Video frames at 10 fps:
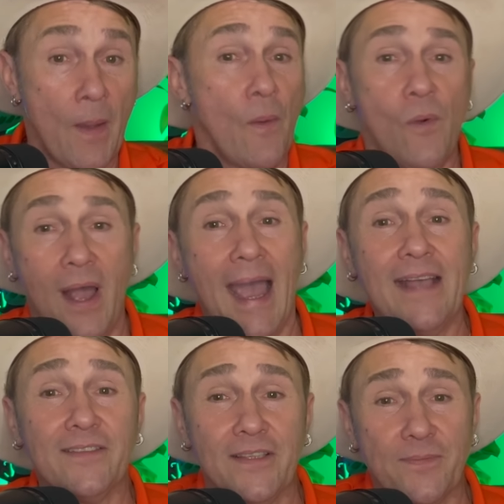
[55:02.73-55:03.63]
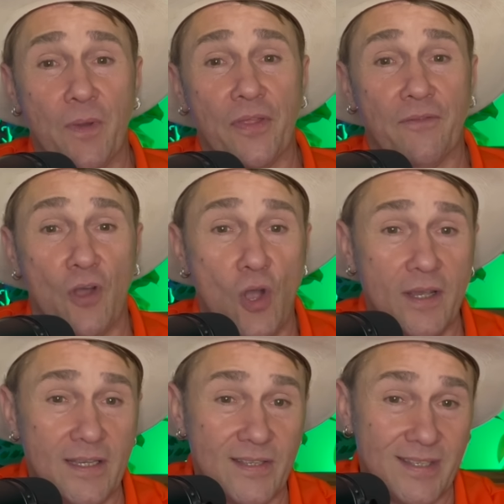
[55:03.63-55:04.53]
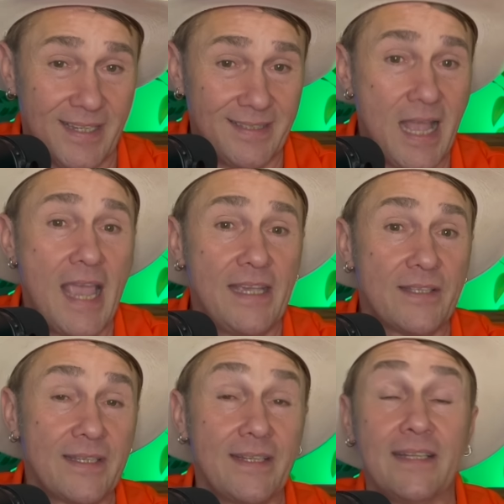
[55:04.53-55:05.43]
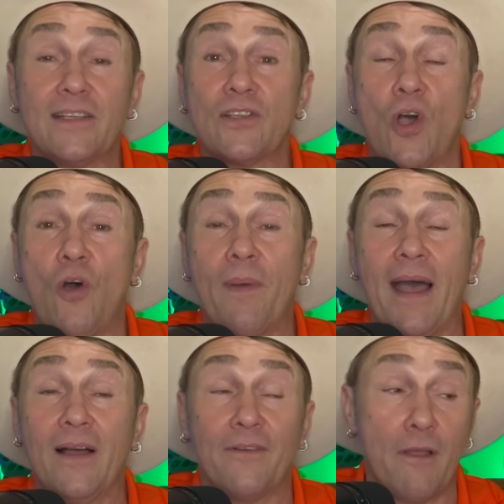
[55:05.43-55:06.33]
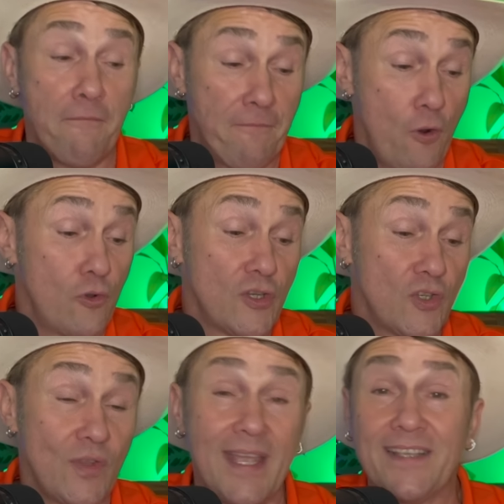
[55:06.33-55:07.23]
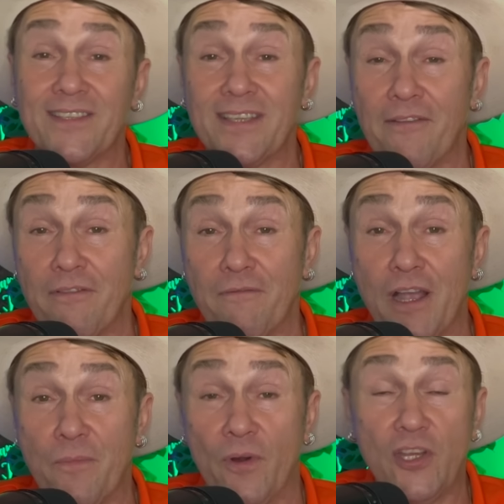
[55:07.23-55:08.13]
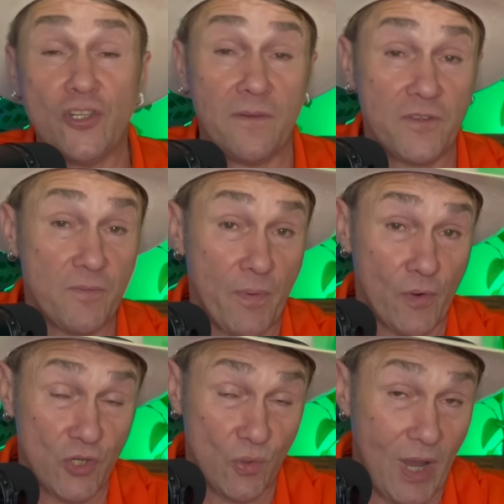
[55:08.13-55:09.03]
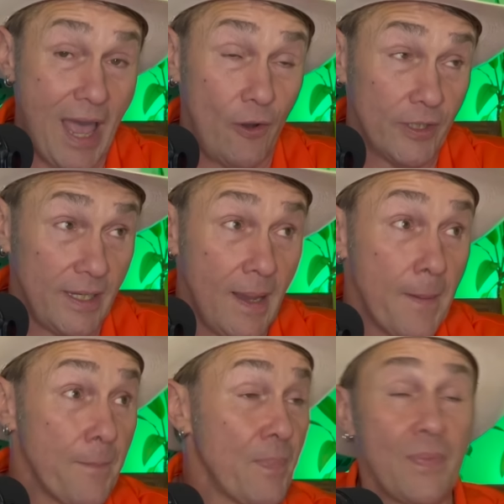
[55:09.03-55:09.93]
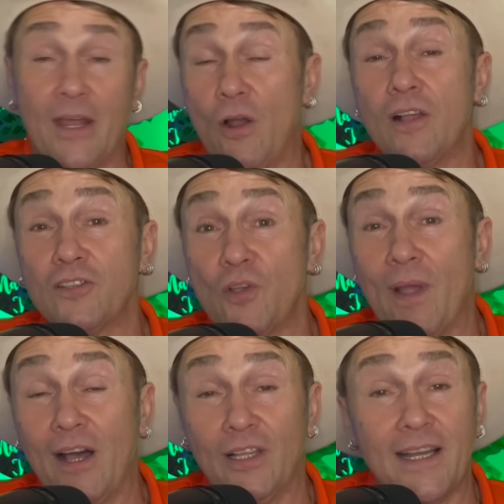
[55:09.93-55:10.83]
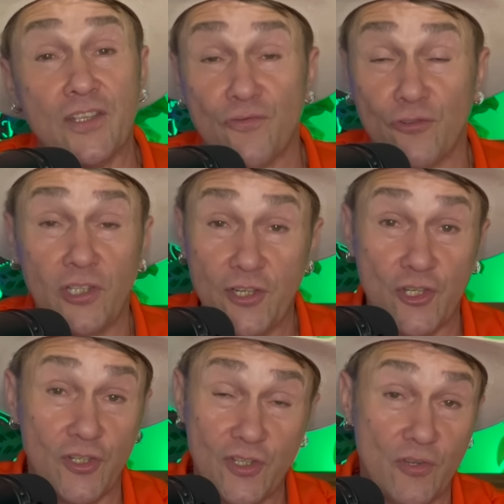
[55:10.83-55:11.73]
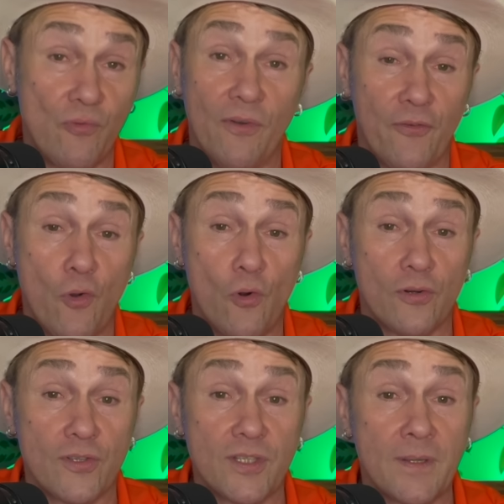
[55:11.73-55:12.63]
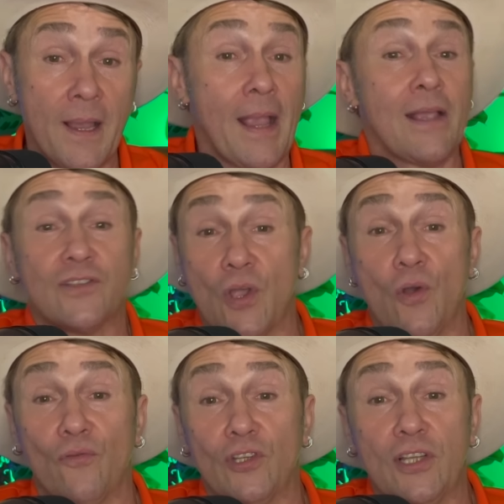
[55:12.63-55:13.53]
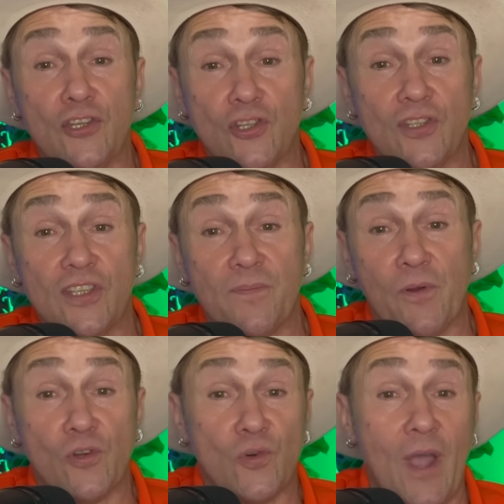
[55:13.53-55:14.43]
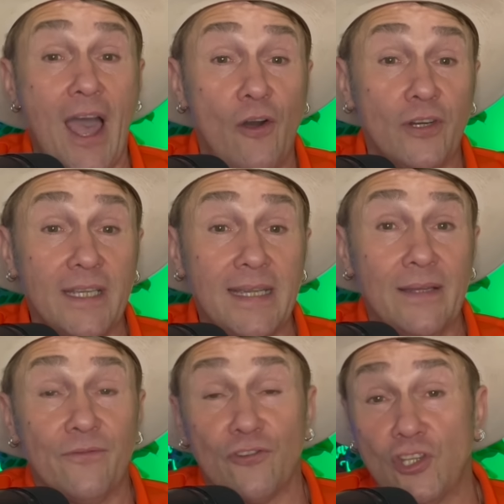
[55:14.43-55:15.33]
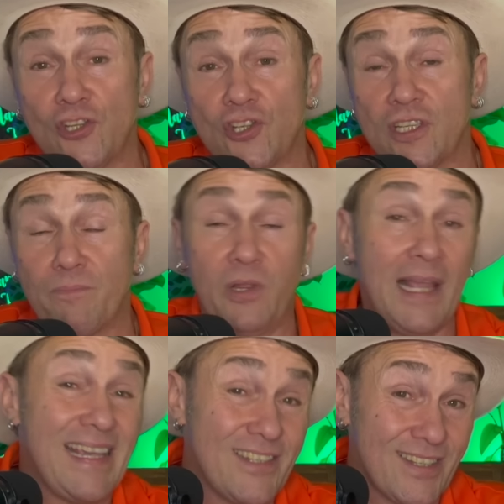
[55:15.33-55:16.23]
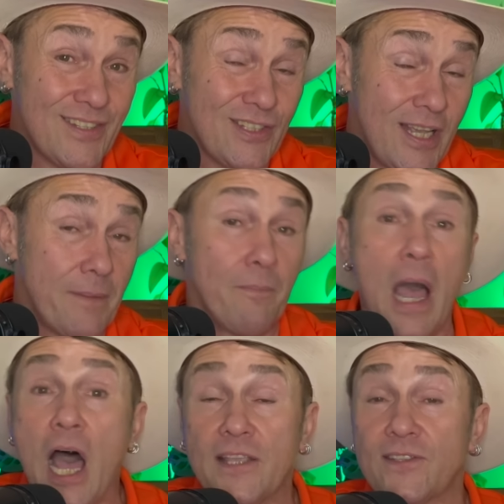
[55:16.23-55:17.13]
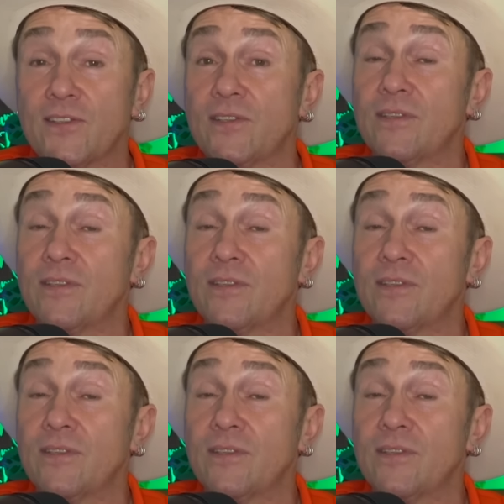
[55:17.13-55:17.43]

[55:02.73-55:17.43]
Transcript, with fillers: Well, as this month of August ignites, and it is all about a focus on that 7th vibration of spirituality, that also outlines religion too, of course. So religion, spirituality, and religious places like mosques,